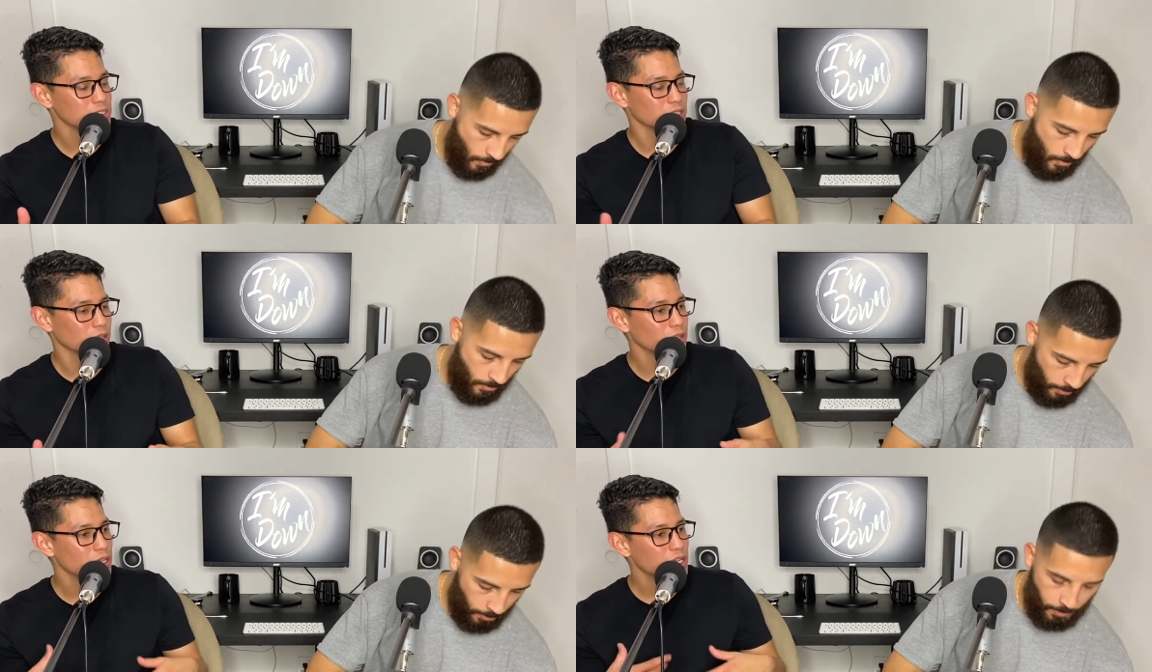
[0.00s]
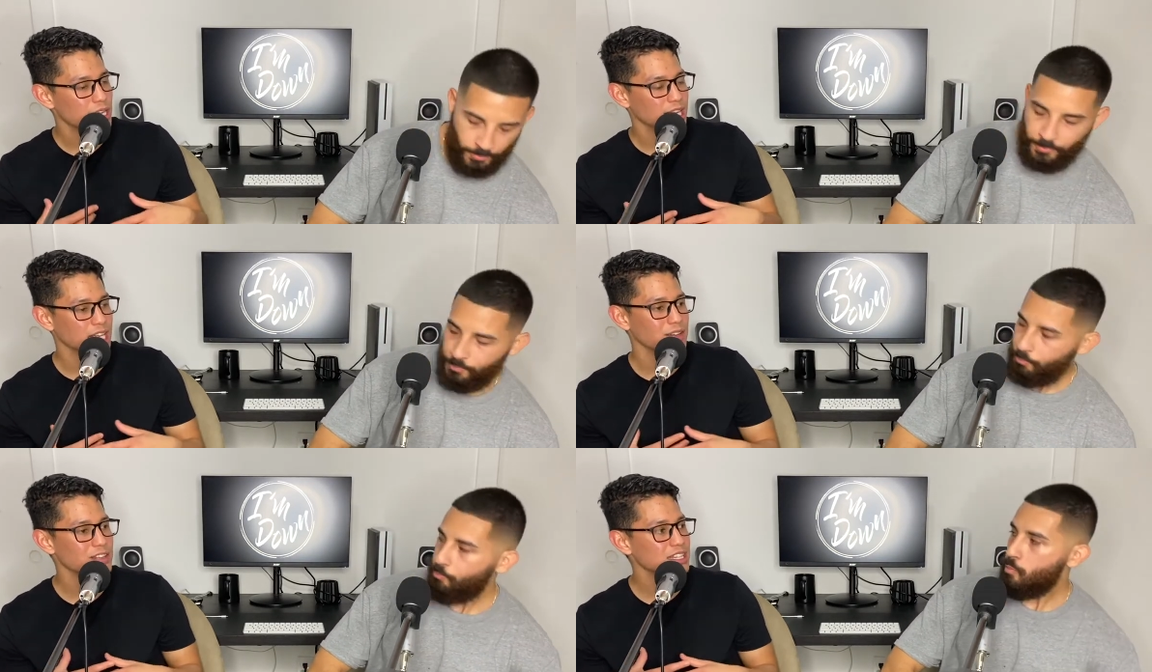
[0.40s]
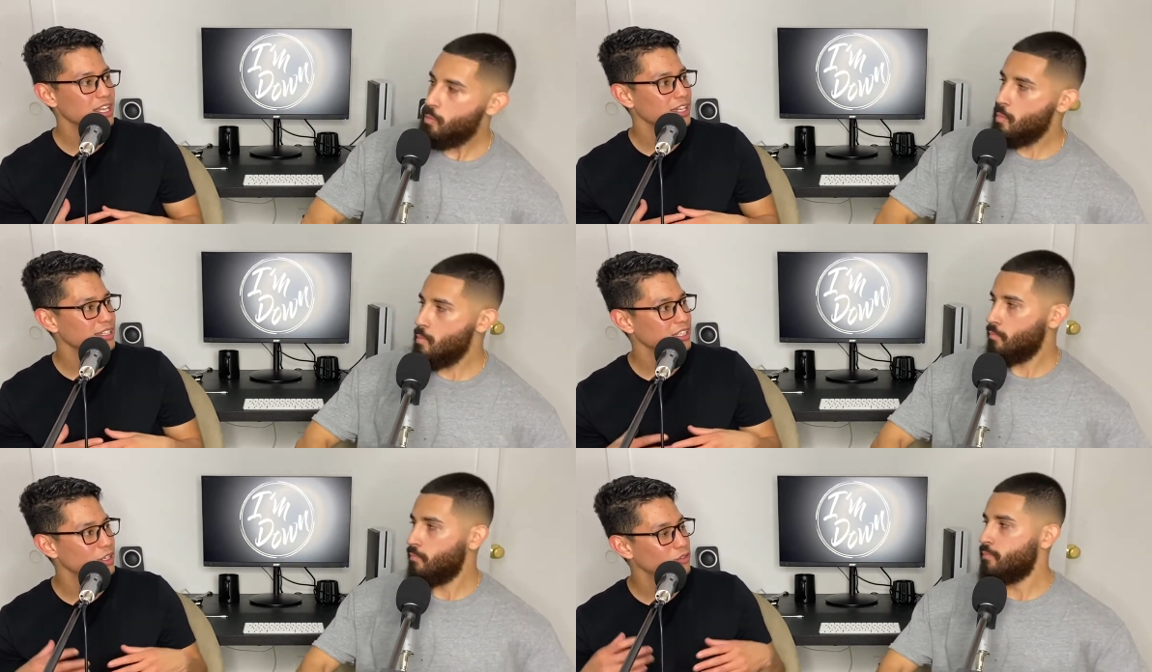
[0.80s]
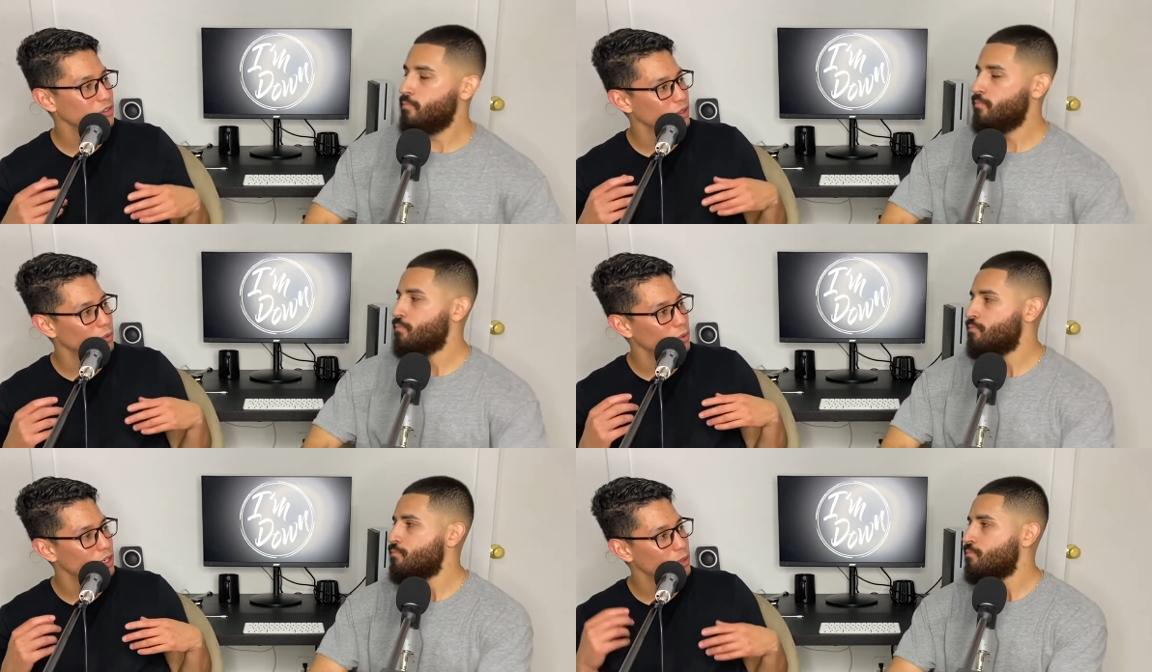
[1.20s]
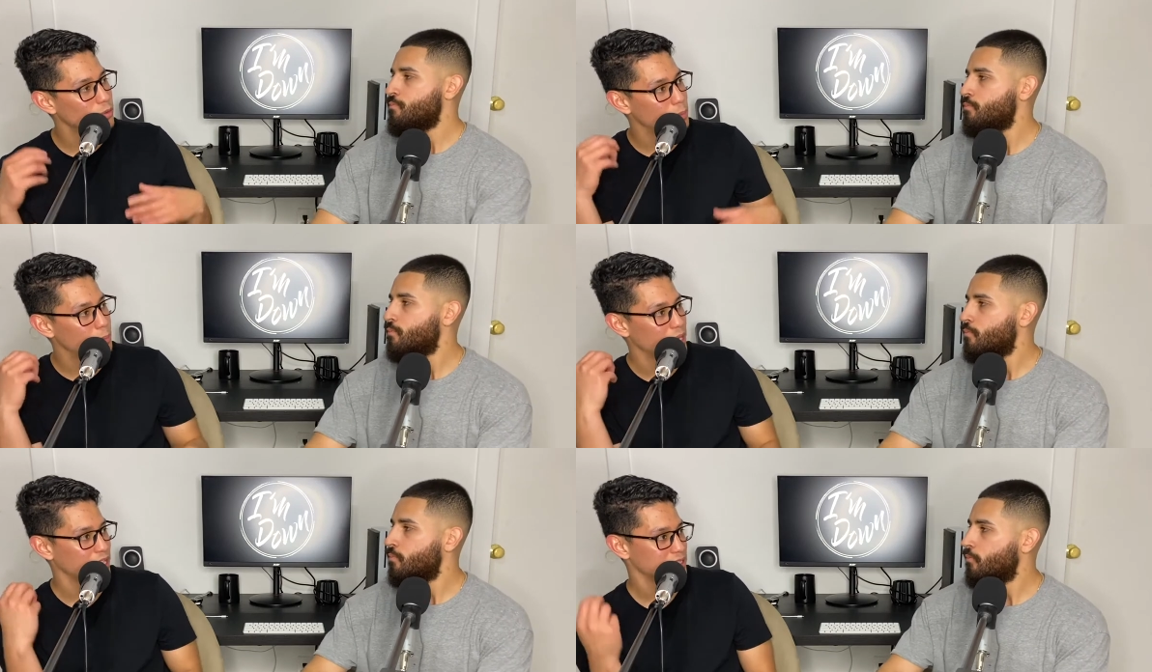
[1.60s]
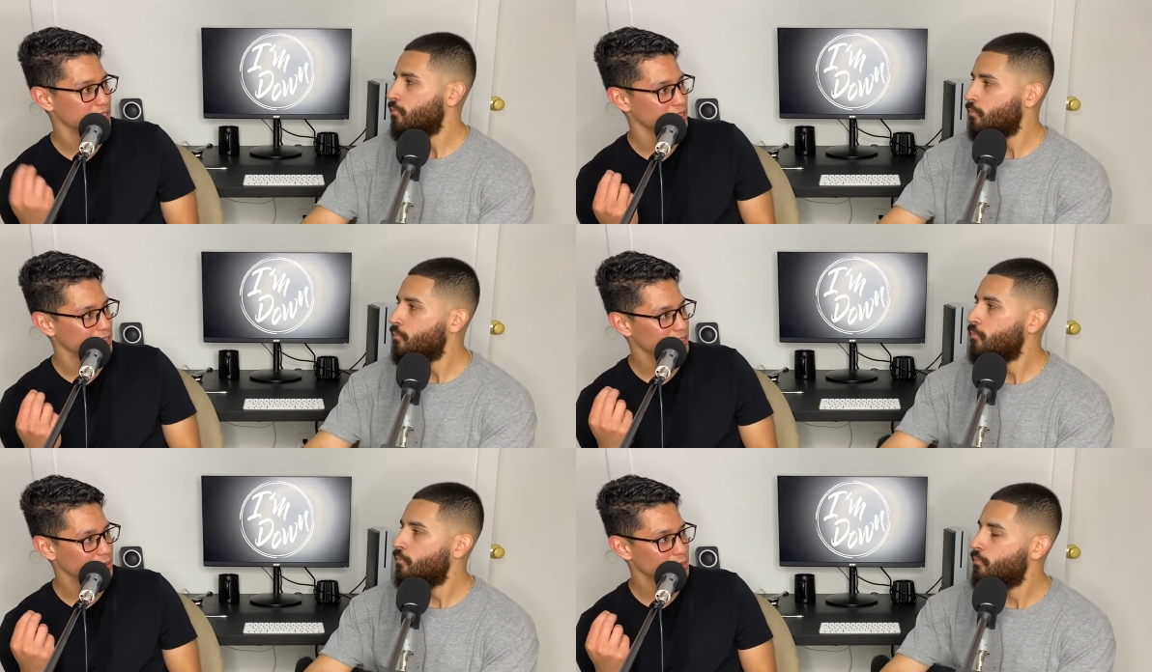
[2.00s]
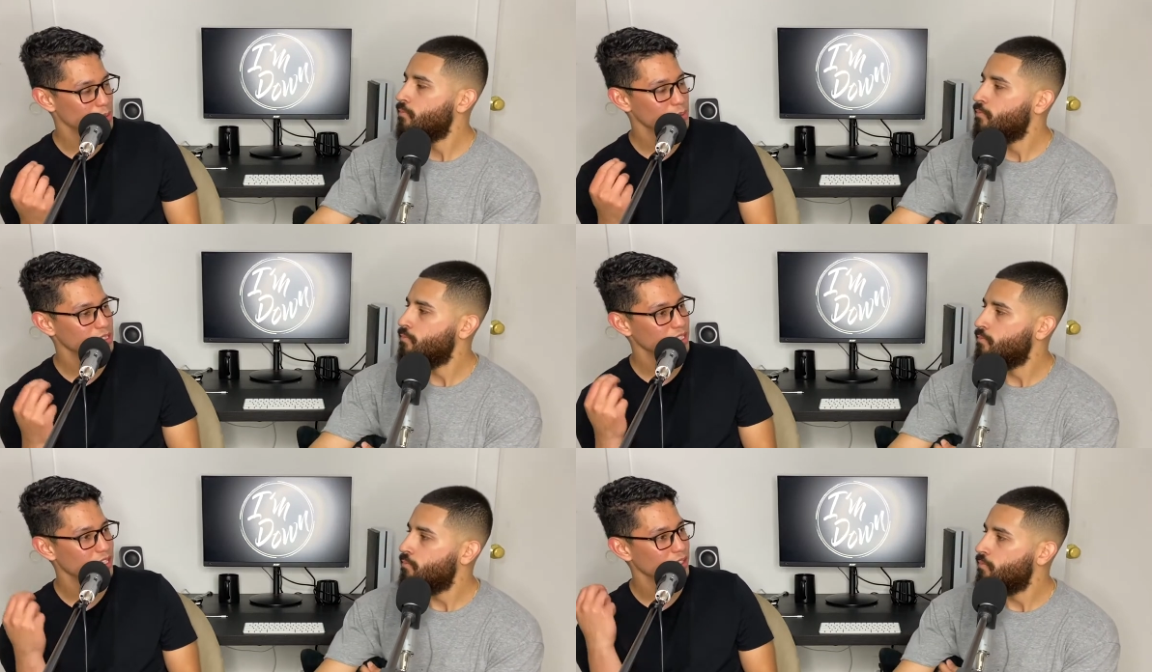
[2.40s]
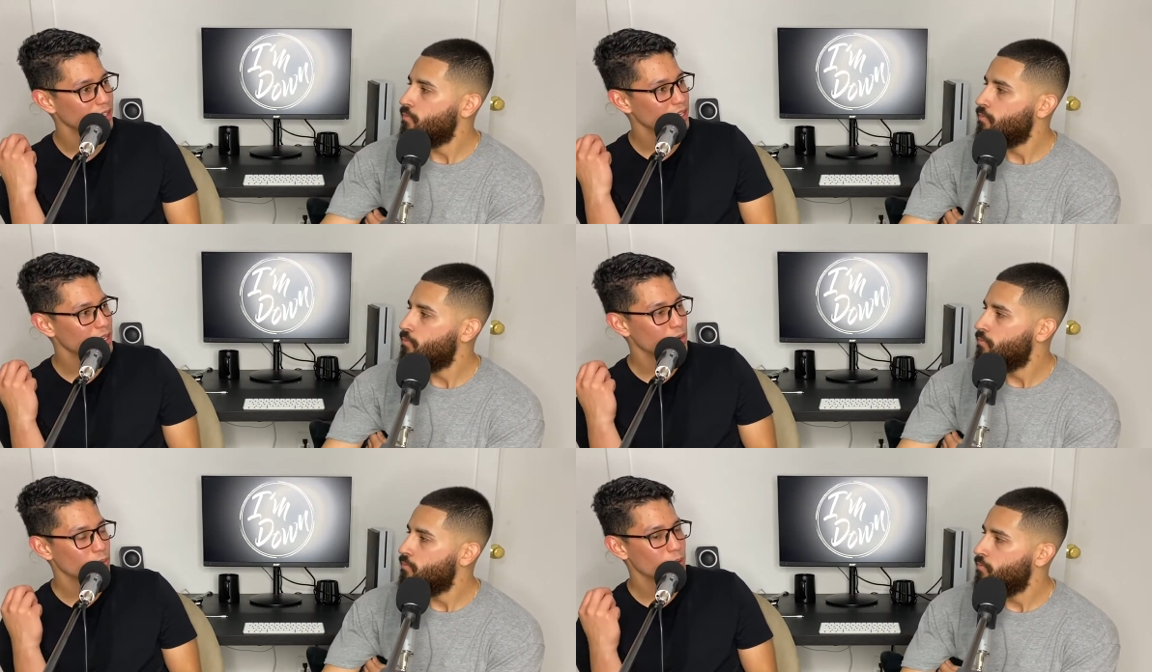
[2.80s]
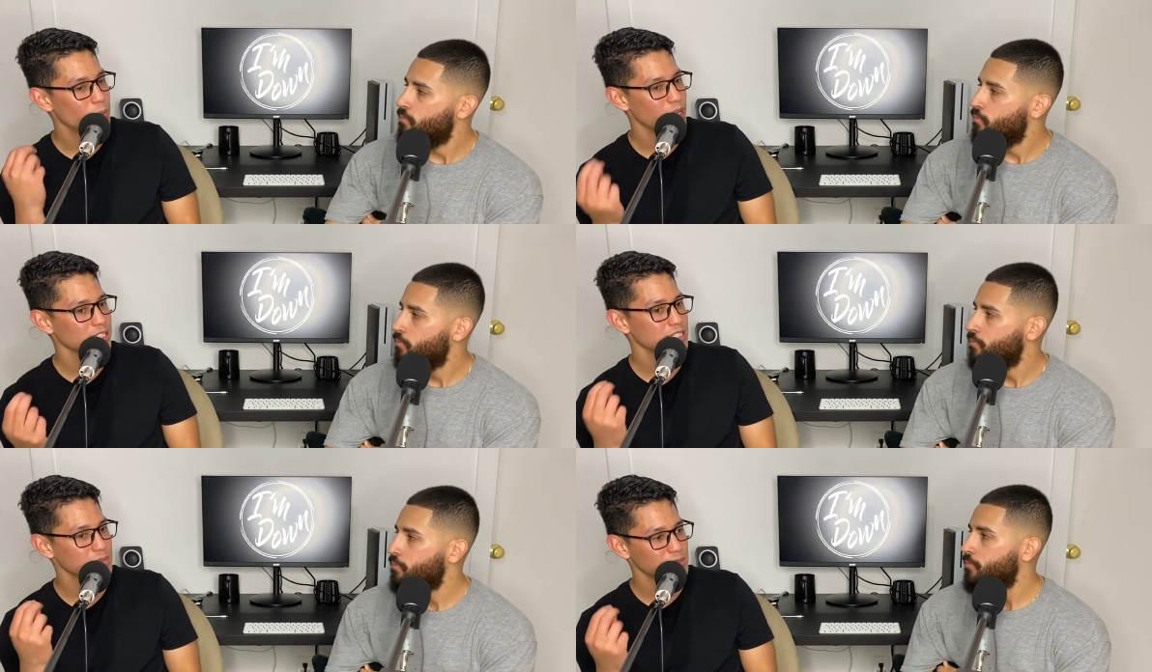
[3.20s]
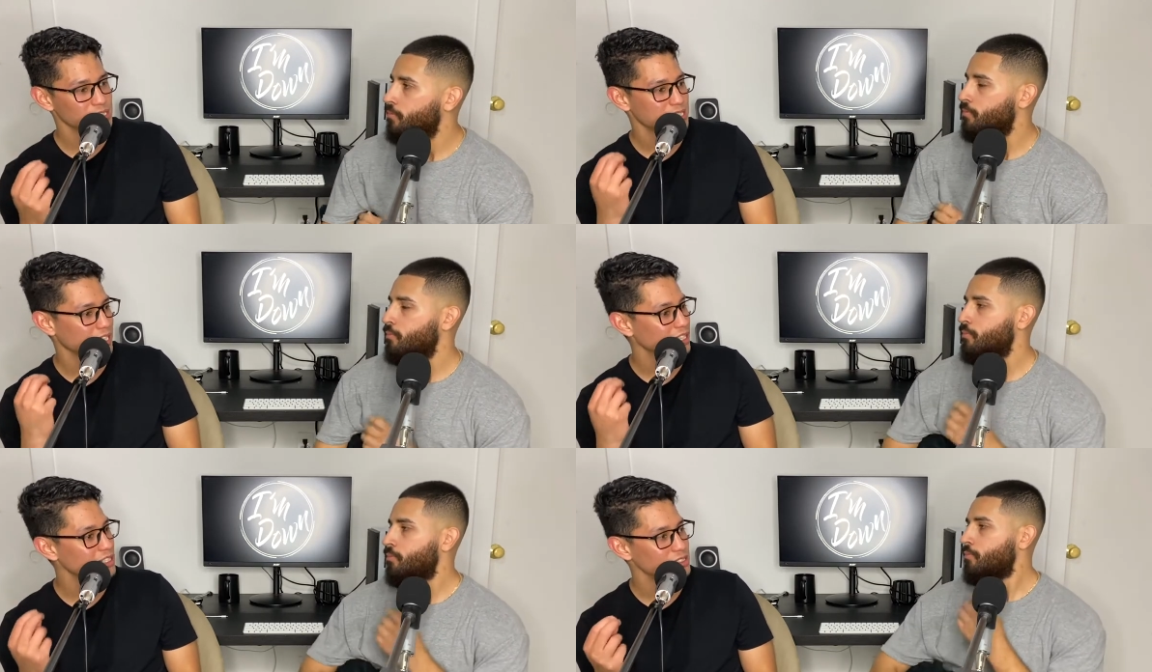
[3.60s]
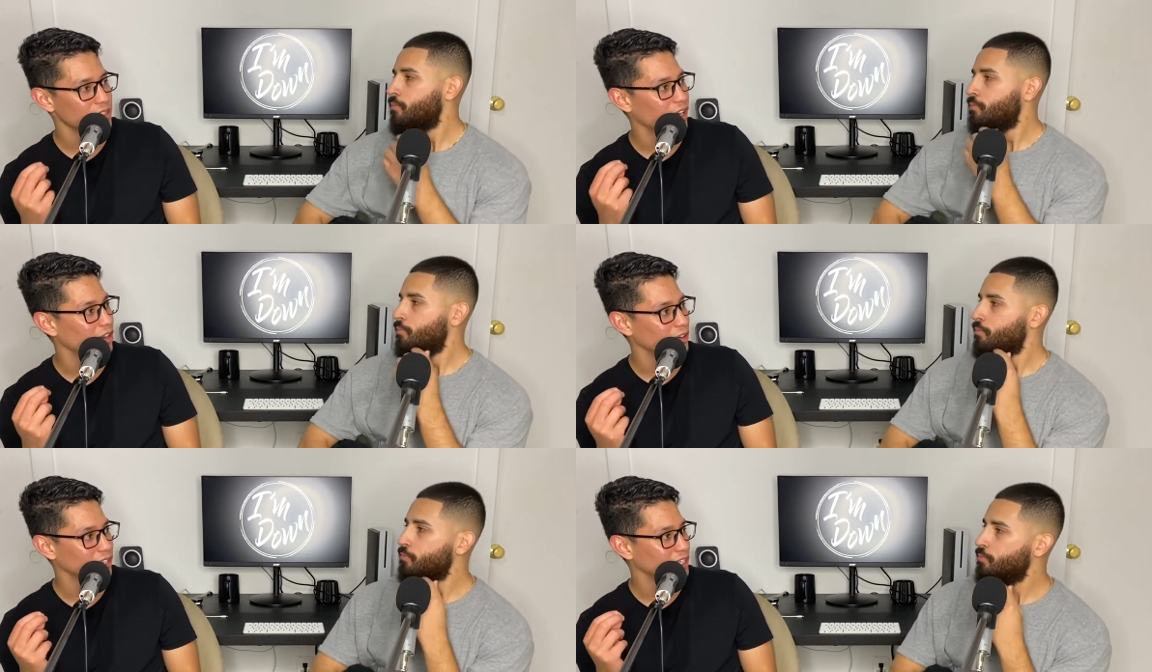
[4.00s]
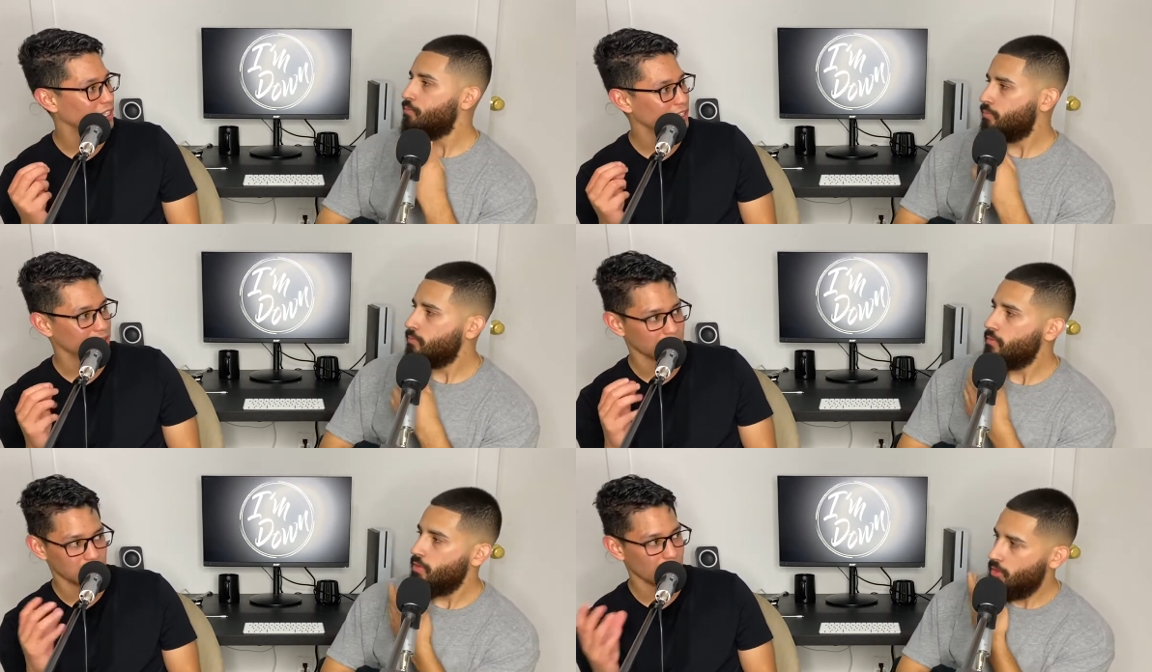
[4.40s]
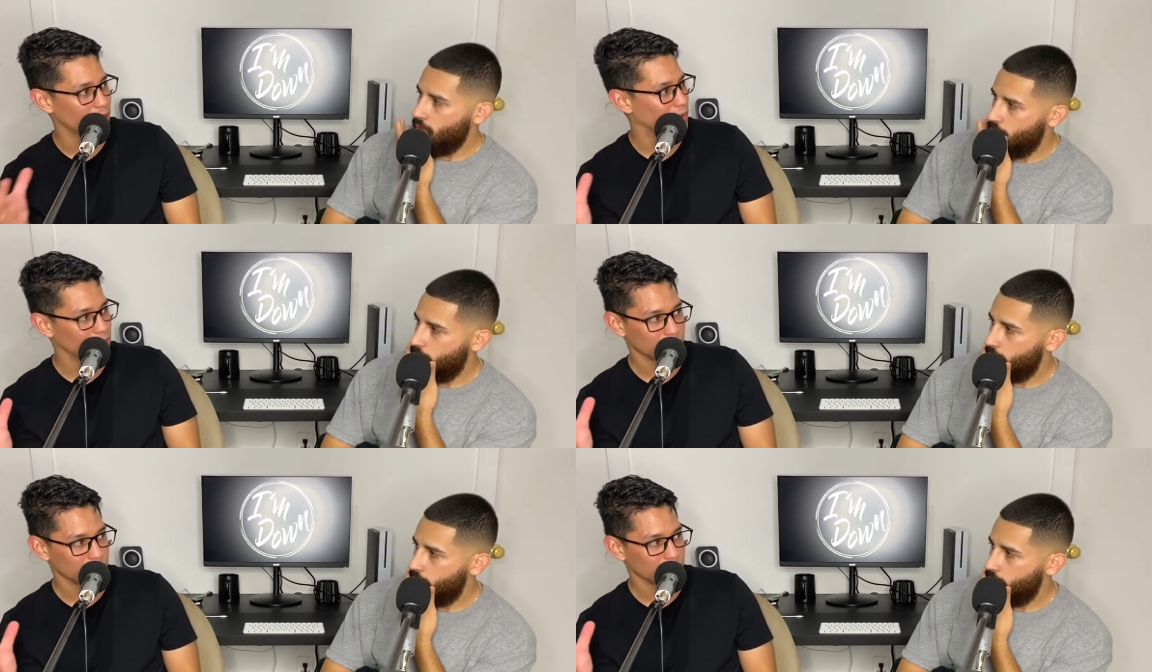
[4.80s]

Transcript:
Speaker 1: So like even the idea of the word repentance, people say repentance means saying sorry. No,